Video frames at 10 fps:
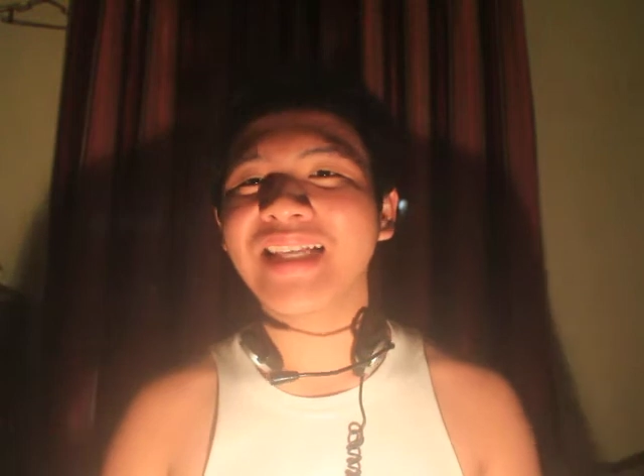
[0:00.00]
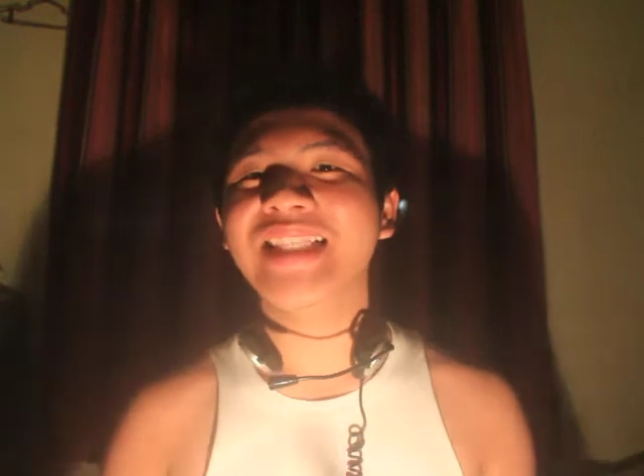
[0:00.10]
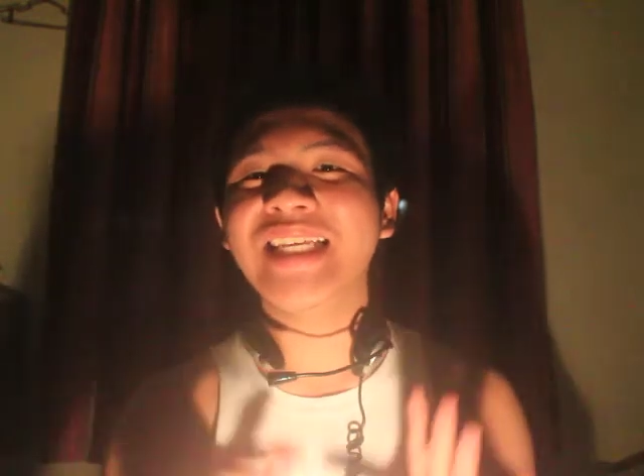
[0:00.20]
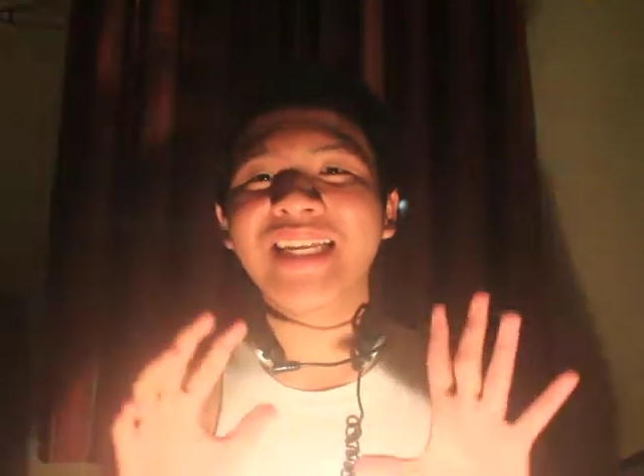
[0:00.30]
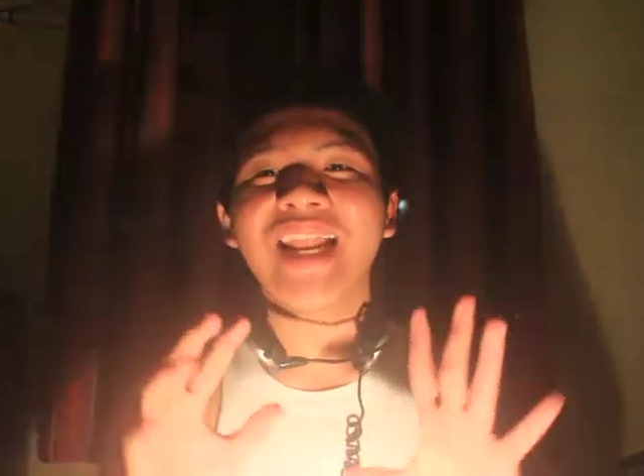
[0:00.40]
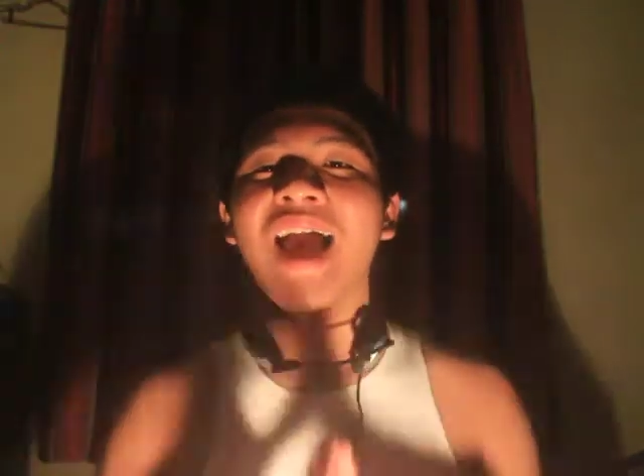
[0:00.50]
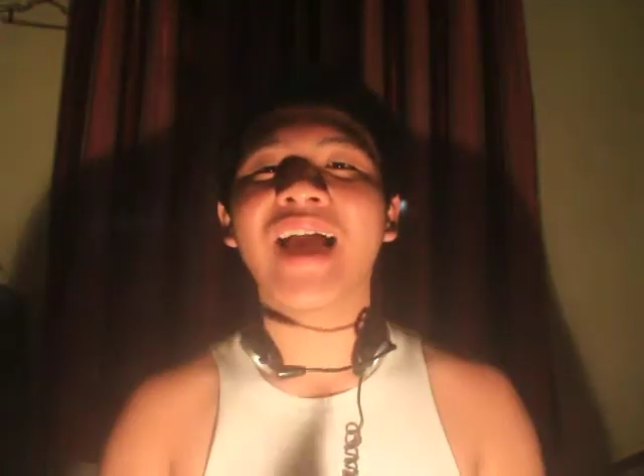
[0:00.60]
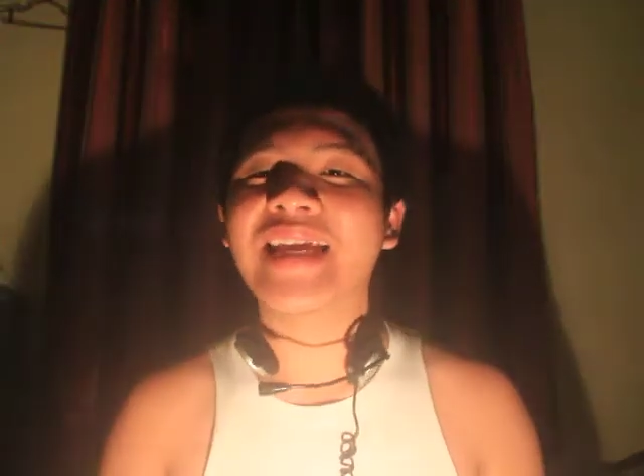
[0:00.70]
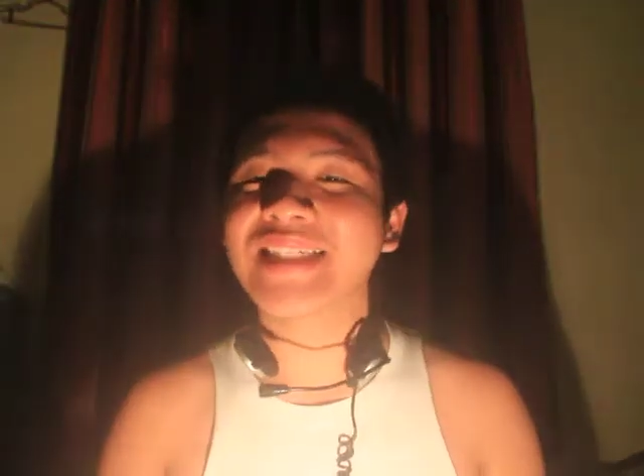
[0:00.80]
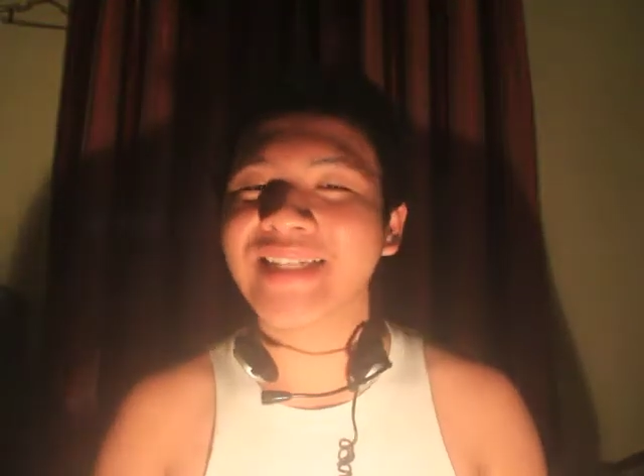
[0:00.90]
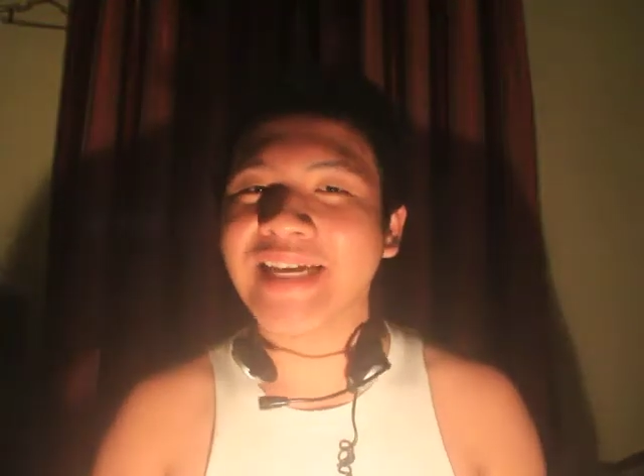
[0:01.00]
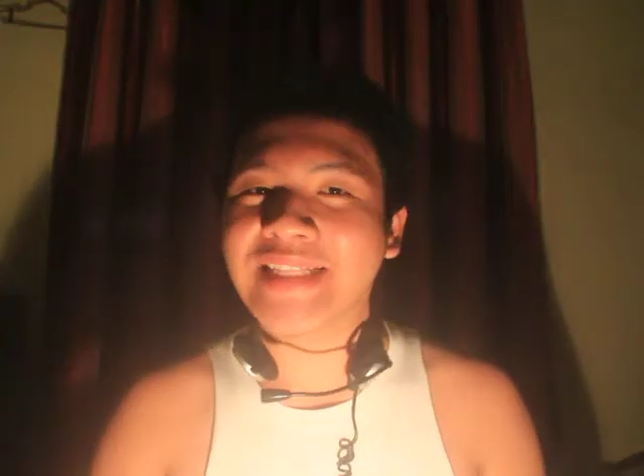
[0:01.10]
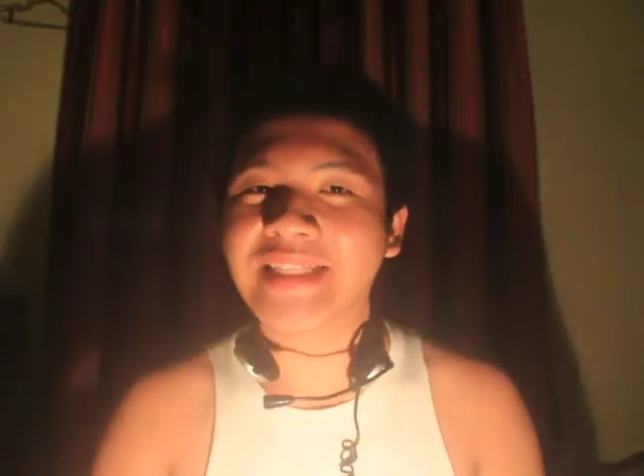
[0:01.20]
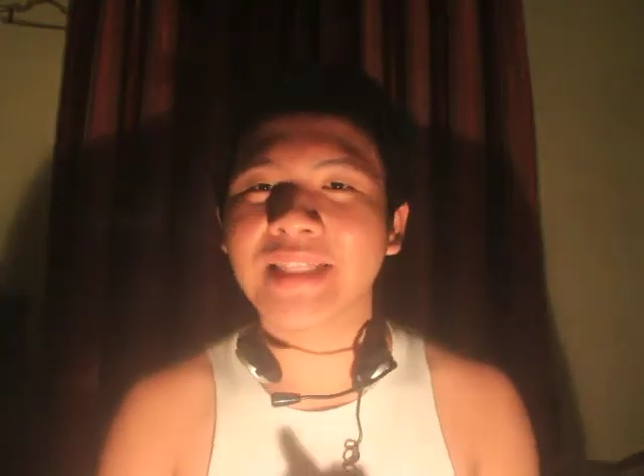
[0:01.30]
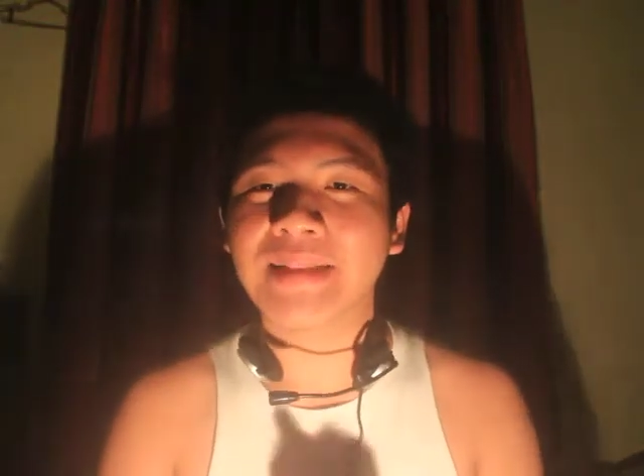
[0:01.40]

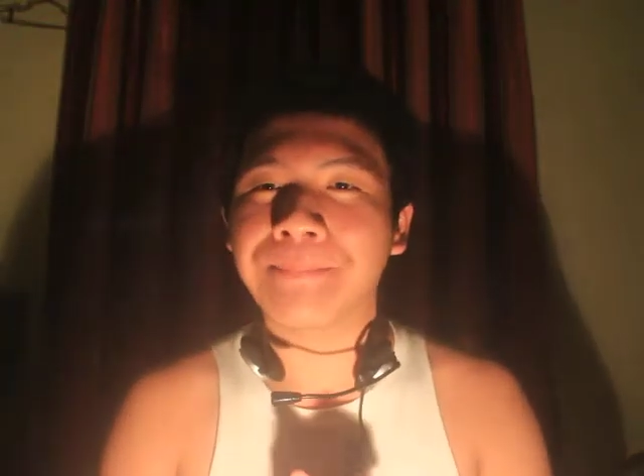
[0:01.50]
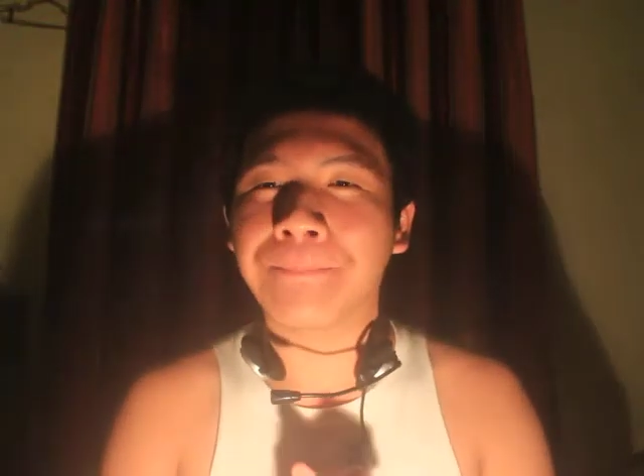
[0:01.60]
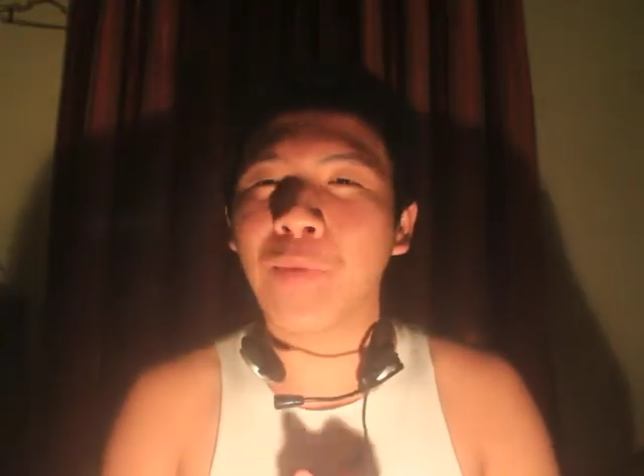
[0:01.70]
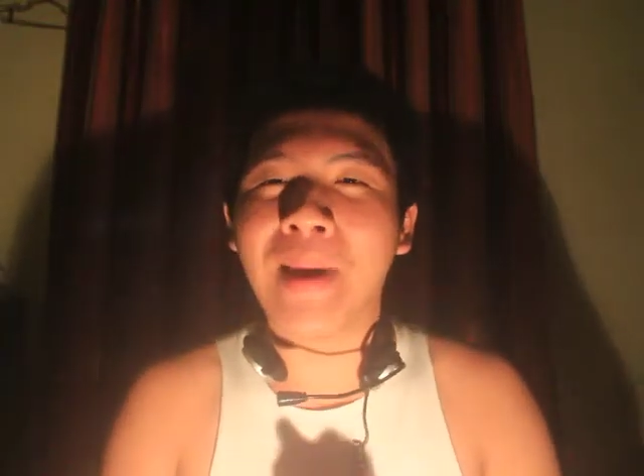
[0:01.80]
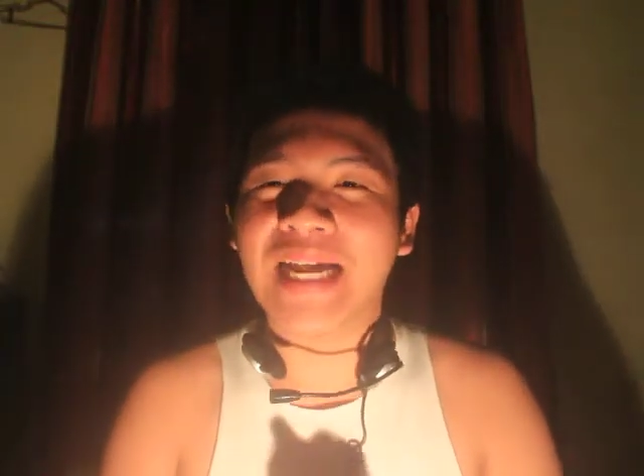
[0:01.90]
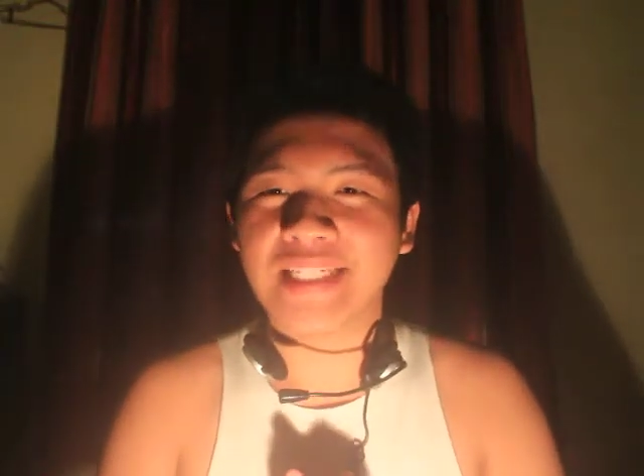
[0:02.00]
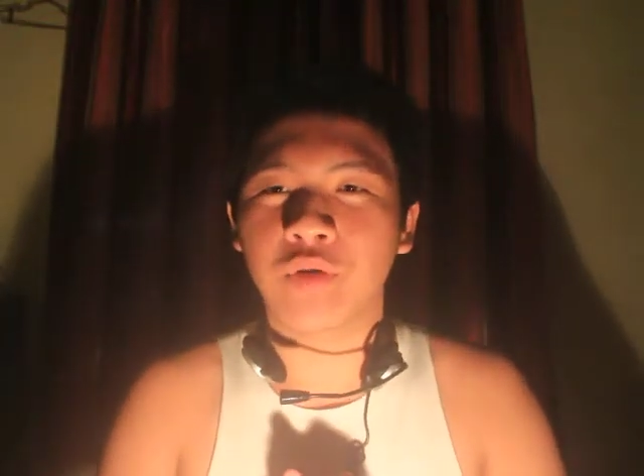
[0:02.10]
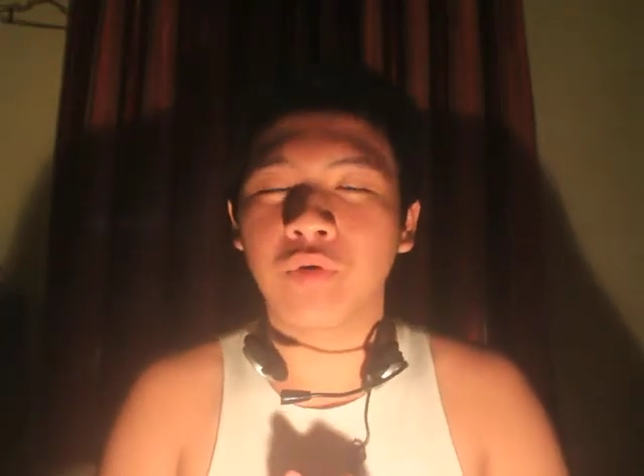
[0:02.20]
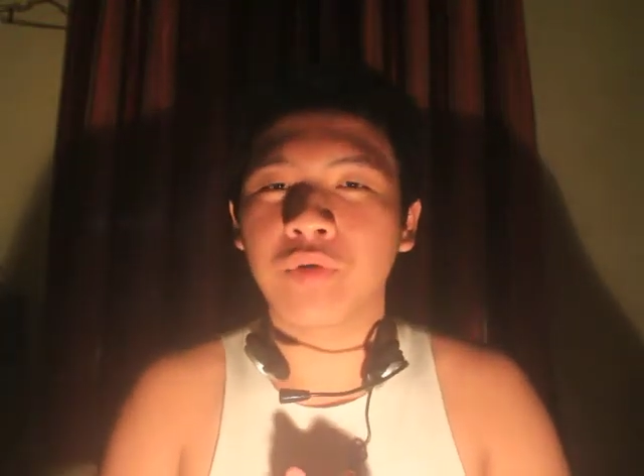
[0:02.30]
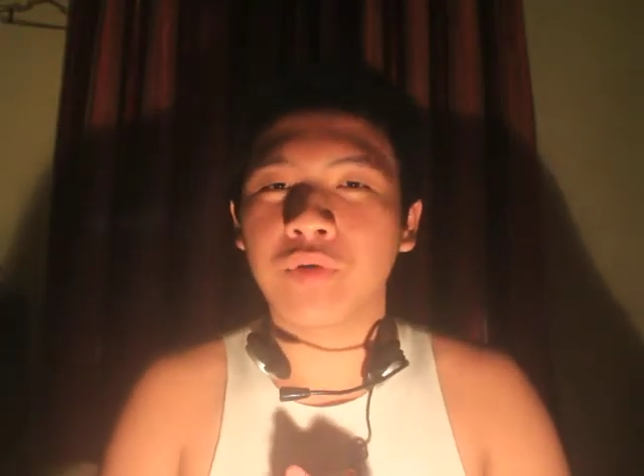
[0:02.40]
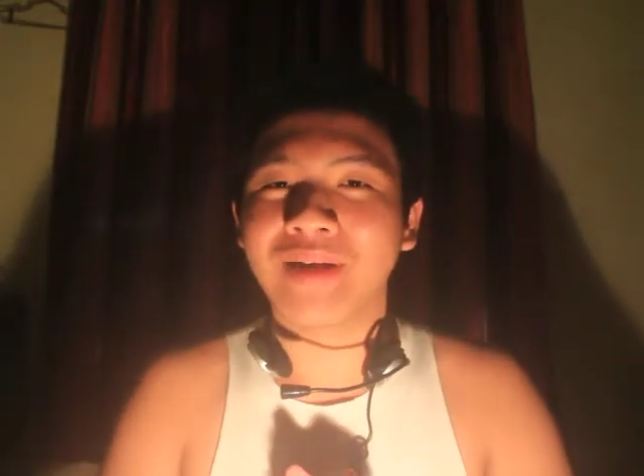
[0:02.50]
nakaka-excite pumasok.